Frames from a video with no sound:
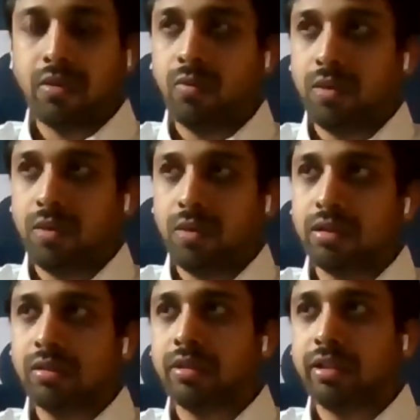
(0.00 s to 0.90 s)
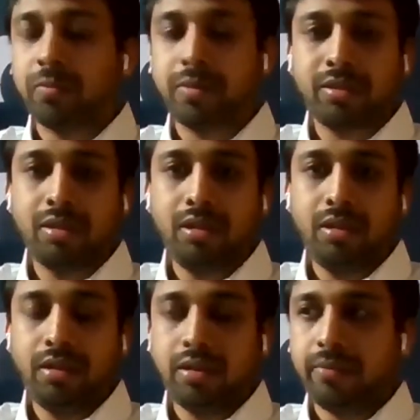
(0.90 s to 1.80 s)
workers,
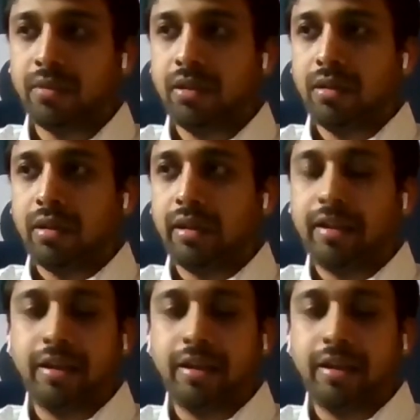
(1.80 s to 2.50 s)
especially in